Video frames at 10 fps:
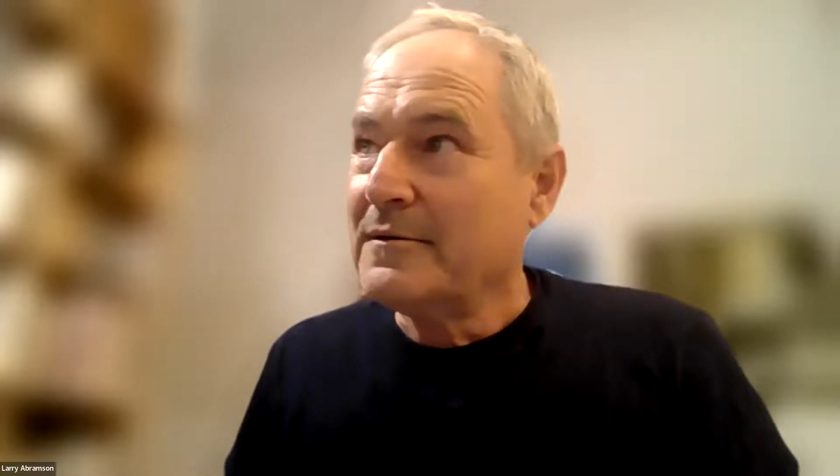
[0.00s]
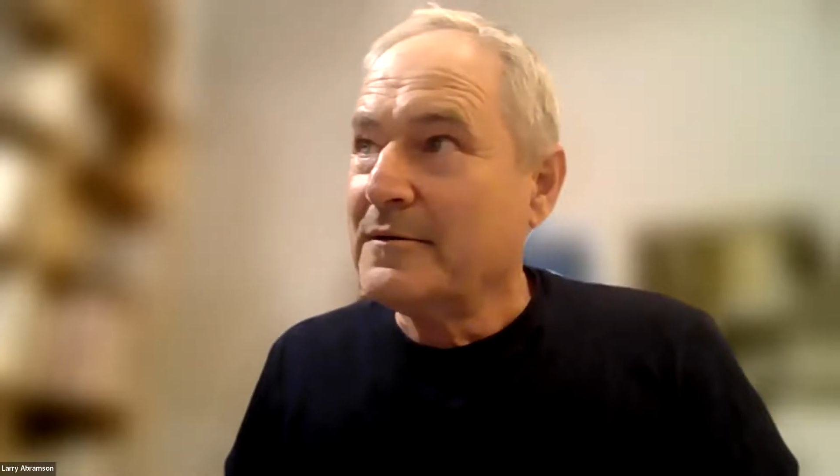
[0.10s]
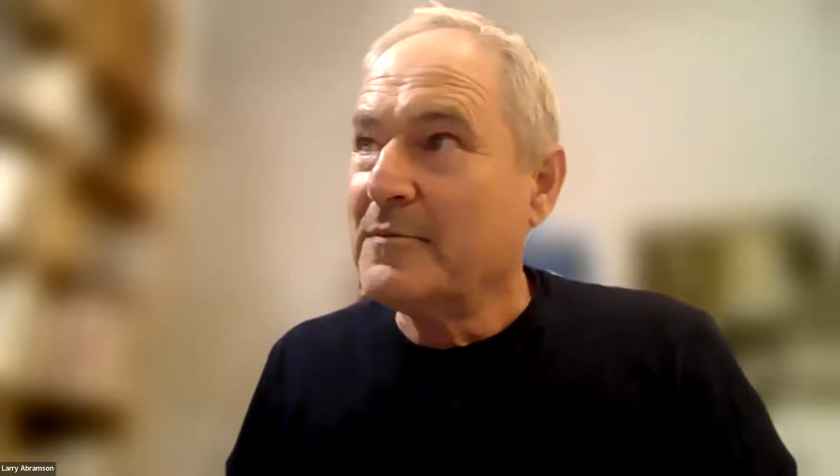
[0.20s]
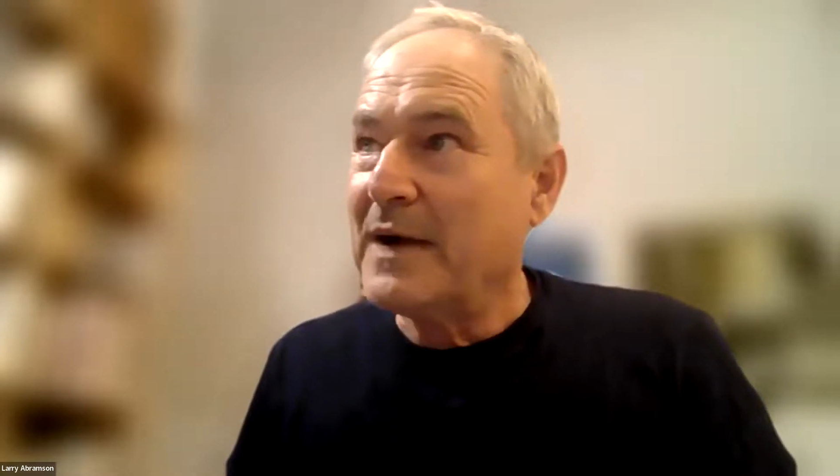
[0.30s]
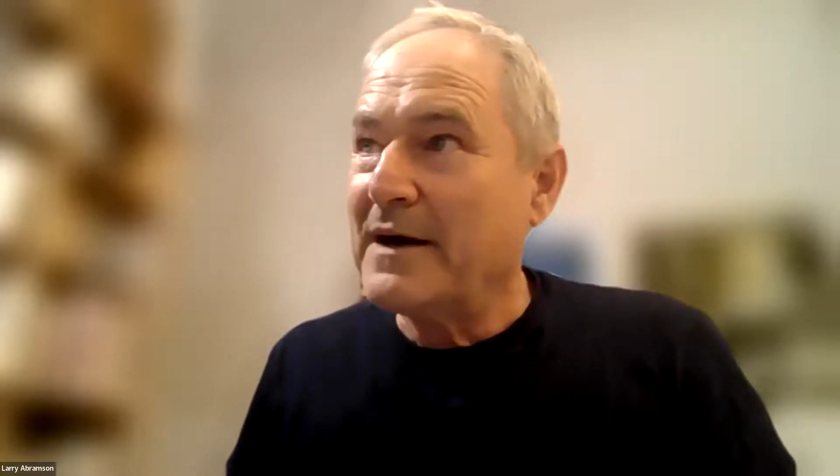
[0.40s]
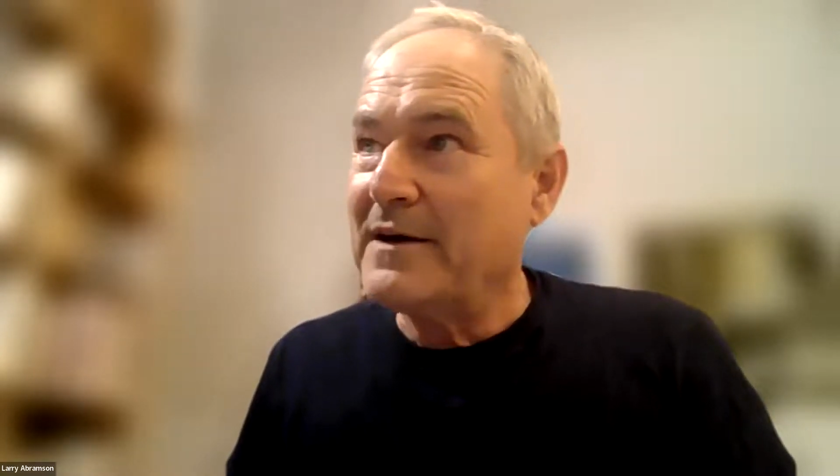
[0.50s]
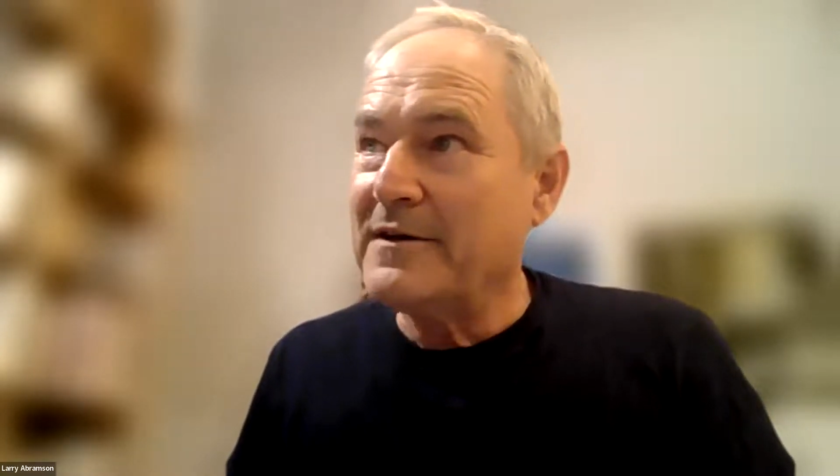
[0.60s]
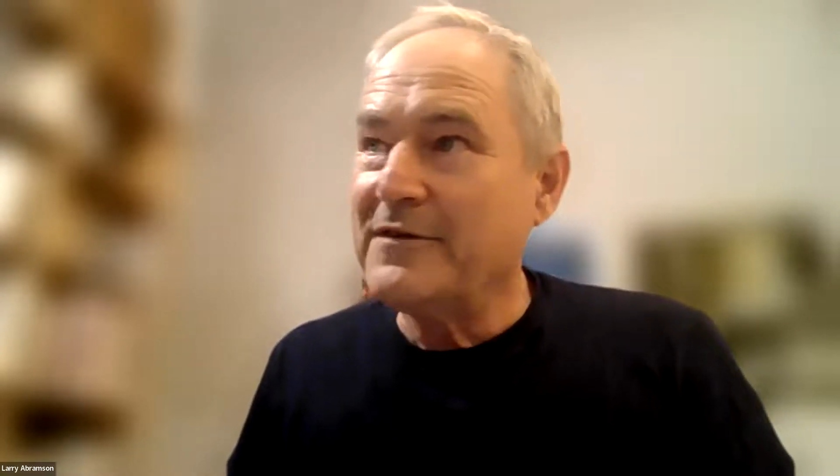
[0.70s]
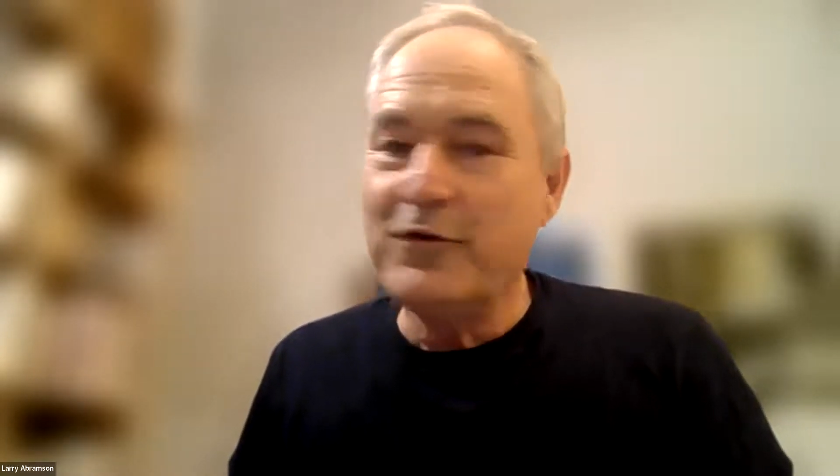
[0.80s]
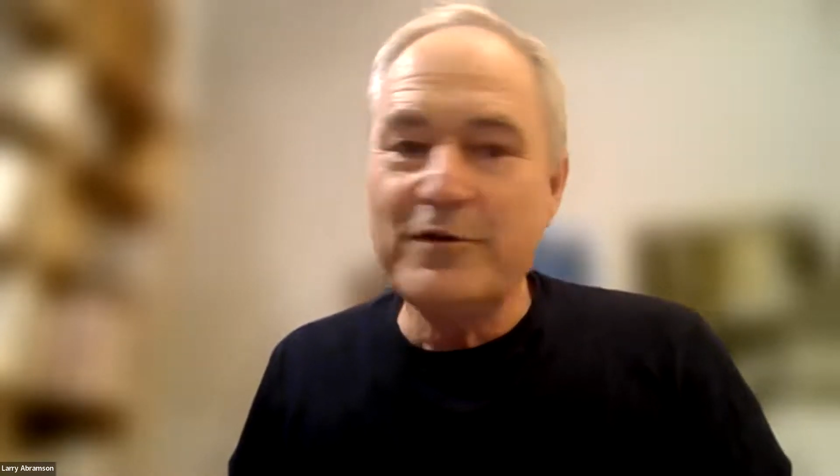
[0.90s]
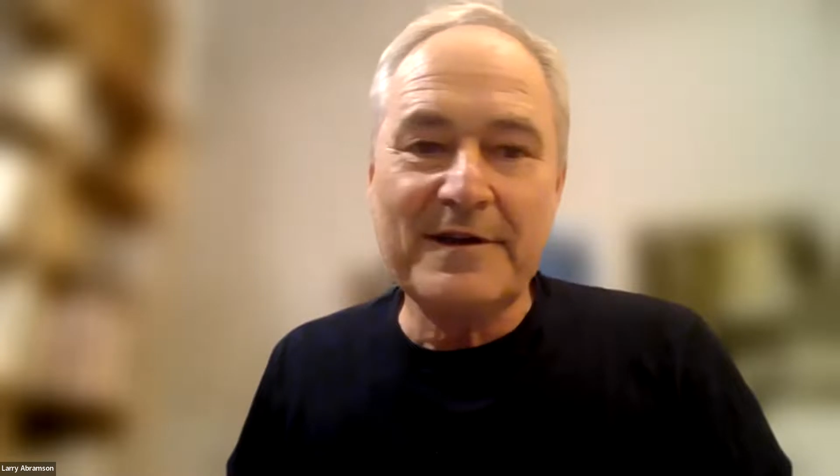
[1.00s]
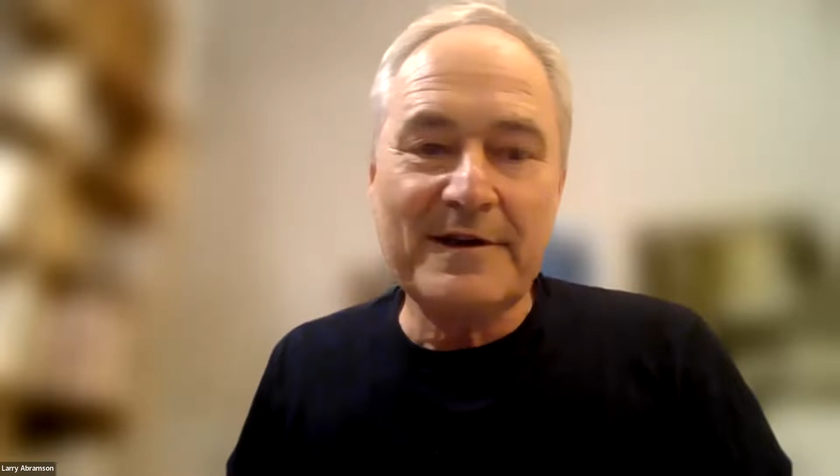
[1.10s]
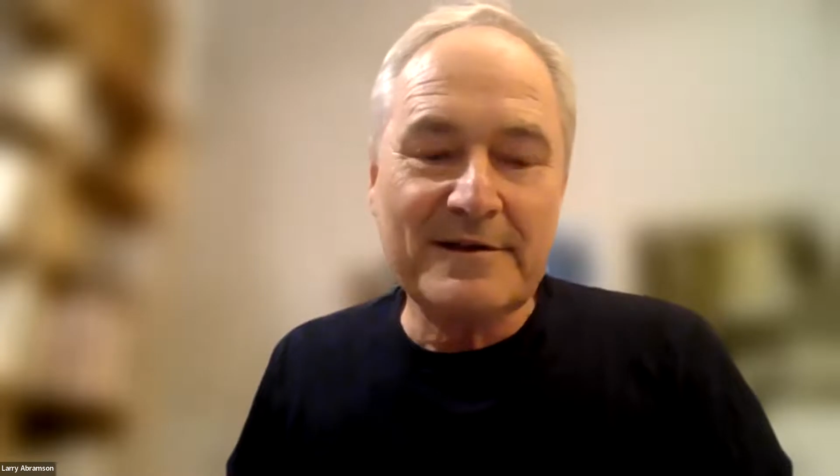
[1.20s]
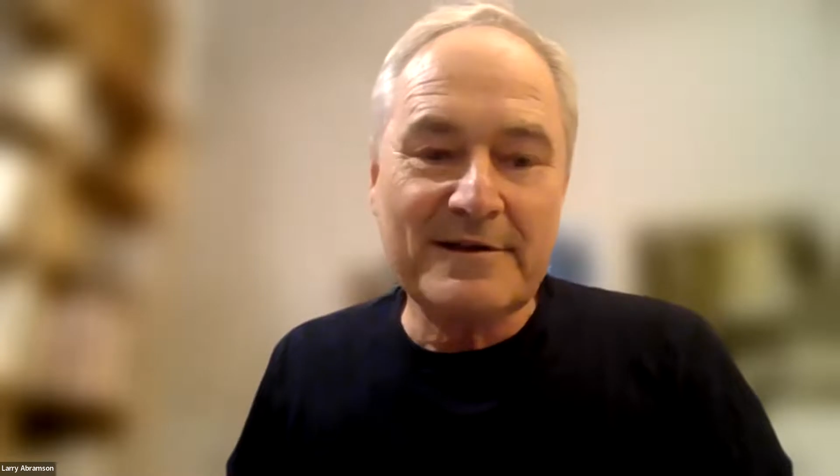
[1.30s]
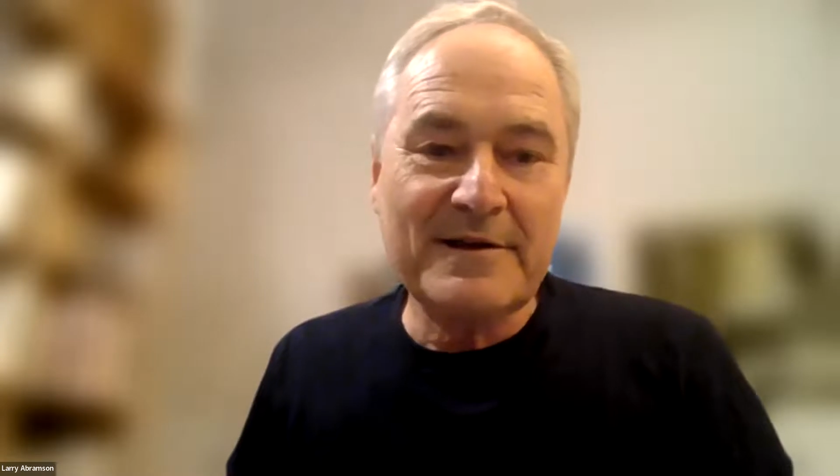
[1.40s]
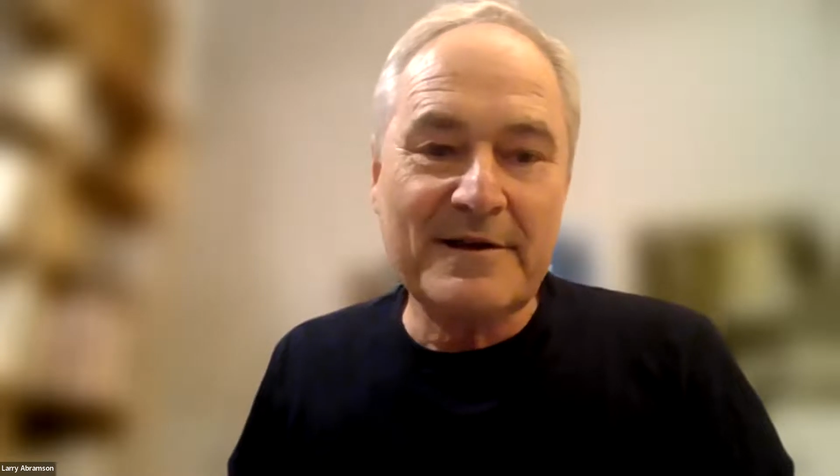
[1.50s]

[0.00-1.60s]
my footing